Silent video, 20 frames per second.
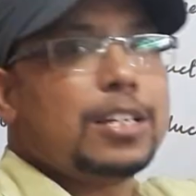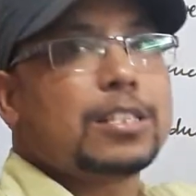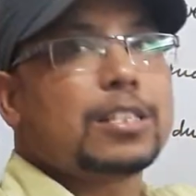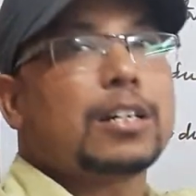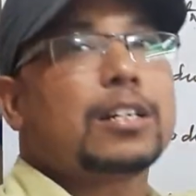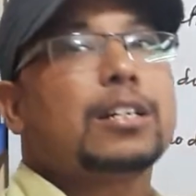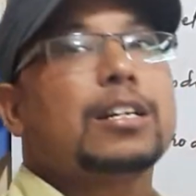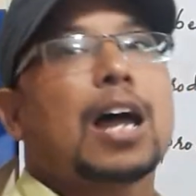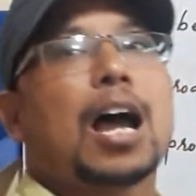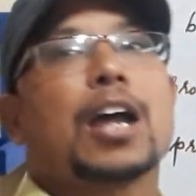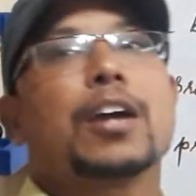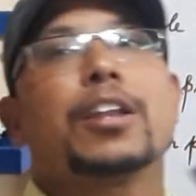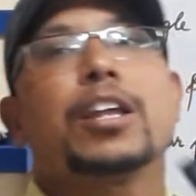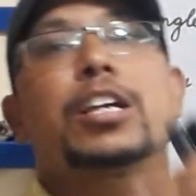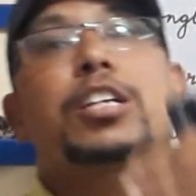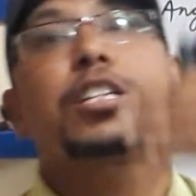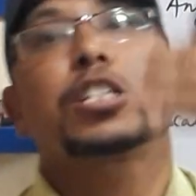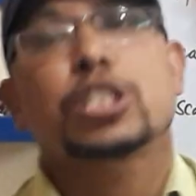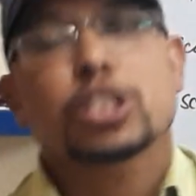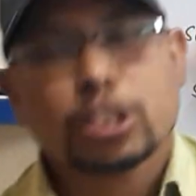is the
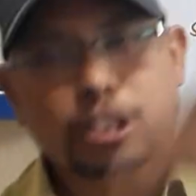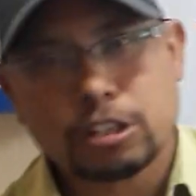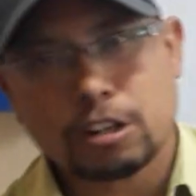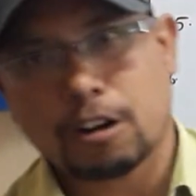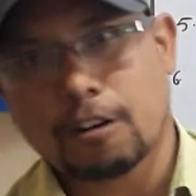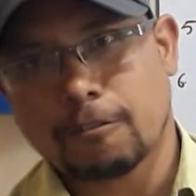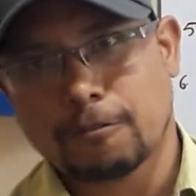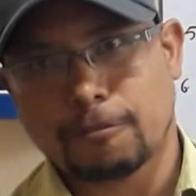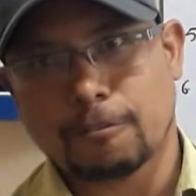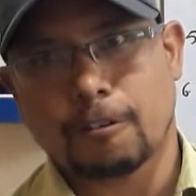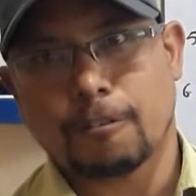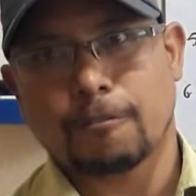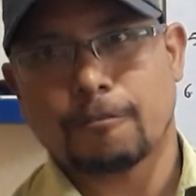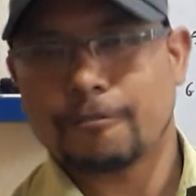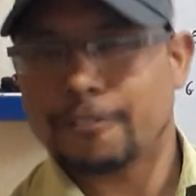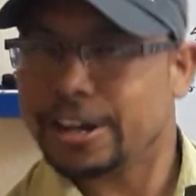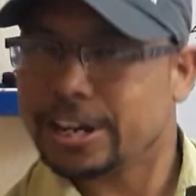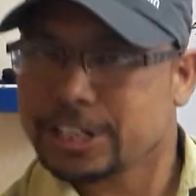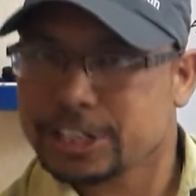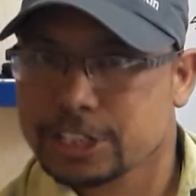direction of a
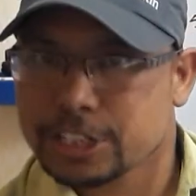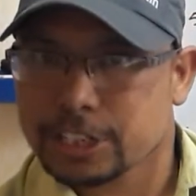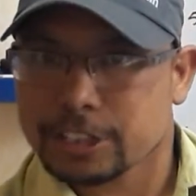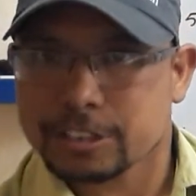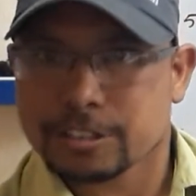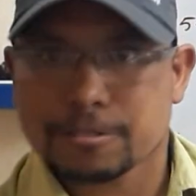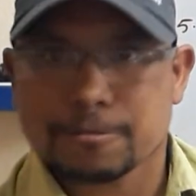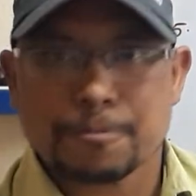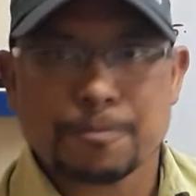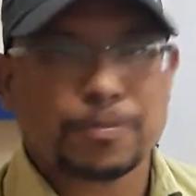vector,